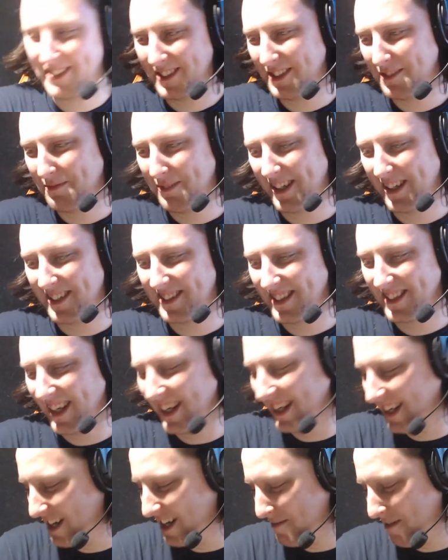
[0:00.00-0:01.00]
because that
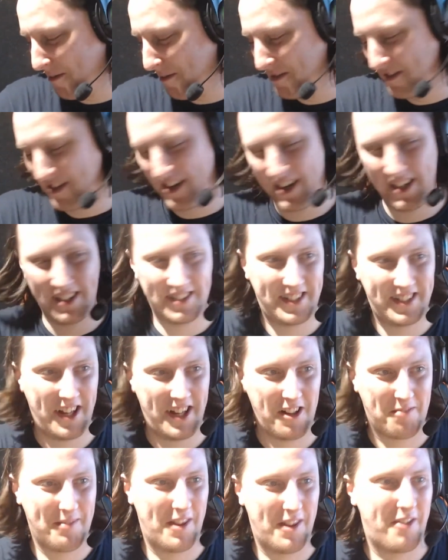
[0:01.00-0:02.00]
edamame thing has killed my
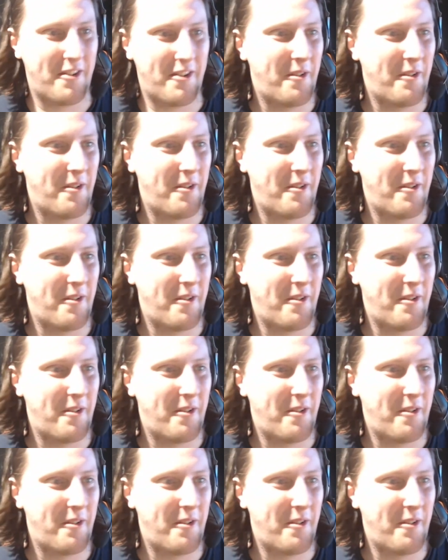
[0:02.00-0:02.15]
throat.